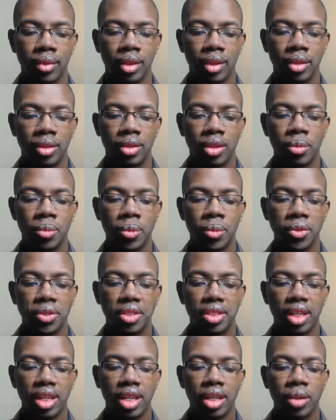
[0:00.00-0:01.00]
It's
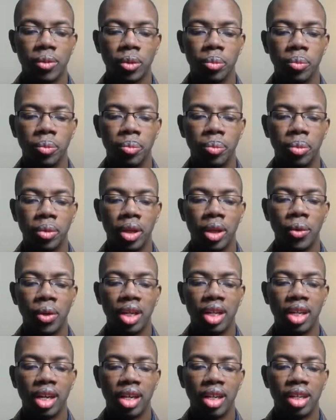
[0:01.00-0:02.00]
almost like we're
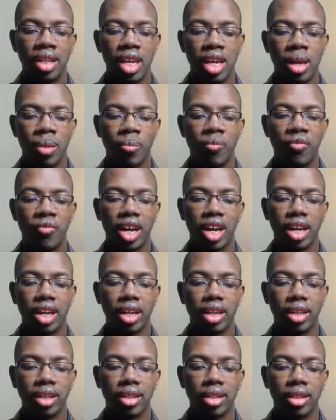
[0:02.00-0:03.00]
blowing on a
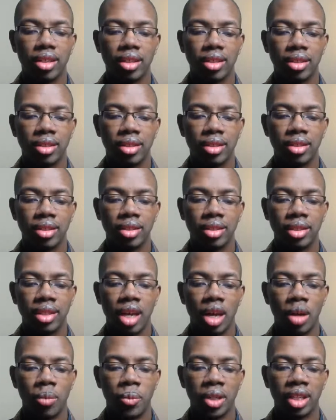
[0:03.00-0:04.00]
campfire to
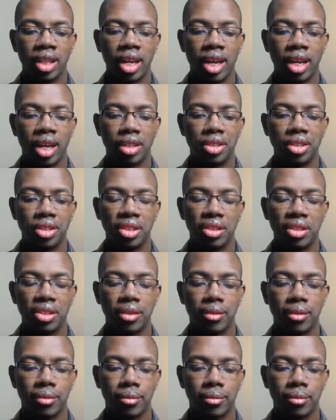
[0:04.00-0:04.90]
help it catch.